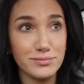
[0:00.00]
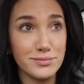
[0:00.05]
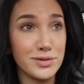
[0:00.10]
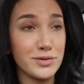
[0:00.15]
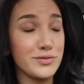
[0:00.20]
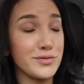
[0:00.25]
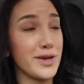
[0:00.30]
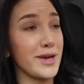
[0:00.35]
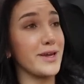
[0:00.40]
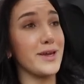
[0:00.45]

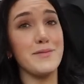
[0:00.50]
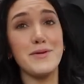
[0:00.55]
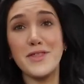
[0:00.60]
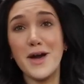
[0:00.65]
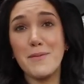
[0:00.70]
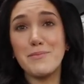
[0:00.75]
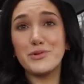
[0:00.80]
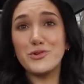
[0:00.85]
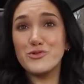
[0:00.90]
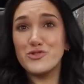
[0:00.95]
I was like, give me
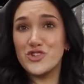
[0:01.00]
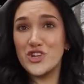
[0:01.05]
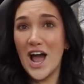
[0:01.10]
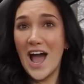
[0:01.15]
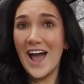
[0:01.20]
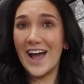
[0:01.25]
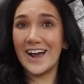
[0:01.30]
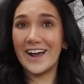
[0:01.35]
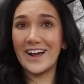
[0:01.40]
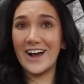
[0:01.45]
that blue
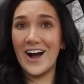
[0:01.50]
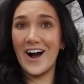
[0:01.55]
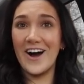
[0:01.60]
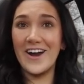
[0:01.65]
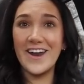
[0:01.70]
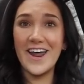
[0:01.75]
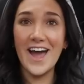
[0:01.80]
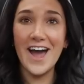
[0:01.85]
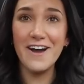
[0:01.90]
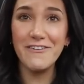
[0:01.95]
check
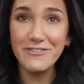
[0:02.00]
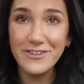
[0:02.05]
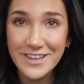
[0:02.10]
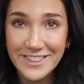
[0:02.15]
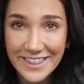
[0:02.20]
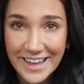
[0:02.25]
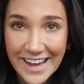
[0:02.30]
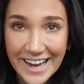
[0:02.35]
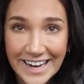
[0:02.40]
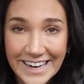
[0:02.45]
on
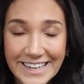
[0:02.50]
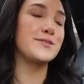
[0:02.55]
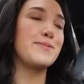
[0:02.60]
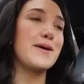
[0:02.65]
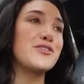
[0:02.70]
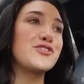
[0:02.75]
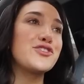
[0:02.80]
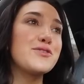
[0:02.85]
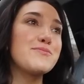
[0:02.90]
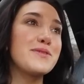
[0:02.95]
everything,
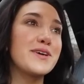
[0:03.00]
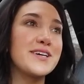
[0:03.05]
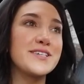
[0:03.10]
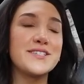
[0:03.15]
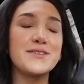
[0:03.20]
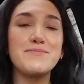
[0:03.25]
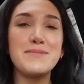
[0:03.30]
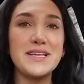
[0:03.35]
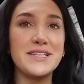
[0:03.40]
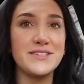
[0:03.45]
especially
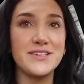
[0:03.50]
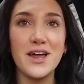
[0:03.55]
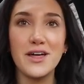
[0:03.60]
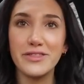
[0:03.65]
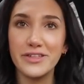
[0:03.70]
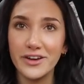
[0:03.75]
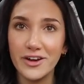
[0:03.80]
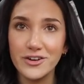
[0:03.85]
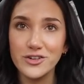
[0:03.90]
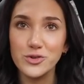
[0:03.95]
because it means
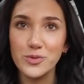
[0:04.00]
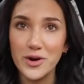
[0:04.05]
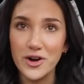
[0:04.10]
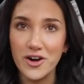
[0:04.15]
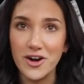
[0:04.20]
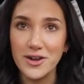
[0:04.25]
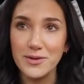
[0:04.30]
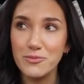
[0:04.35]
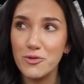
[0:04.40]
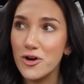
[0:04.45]
nothing on
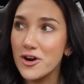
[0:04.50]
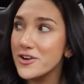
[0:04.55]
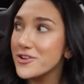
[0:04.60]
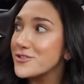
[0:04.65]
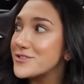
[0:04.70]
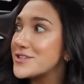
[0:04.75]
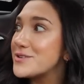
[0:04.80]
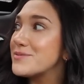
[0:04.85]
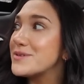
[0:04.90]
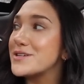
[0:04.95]
Twitter anymore. It
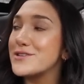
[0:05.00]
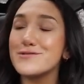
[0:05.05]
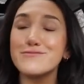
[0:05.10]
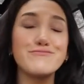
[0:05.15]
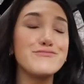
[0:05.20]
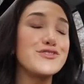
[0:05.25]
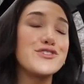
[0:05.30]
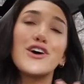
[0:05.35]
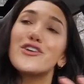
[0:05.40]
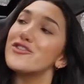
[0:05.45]
used to be
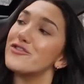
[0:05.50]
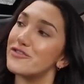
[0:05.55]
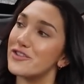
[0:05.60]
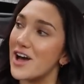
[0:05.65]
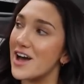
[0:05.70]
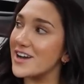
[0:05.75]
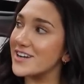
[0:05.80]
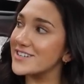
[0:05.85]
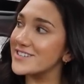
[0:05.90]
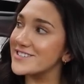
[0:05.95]
such a
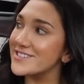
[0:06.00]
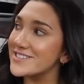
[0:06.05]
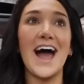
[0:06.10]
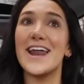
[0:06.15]
flex.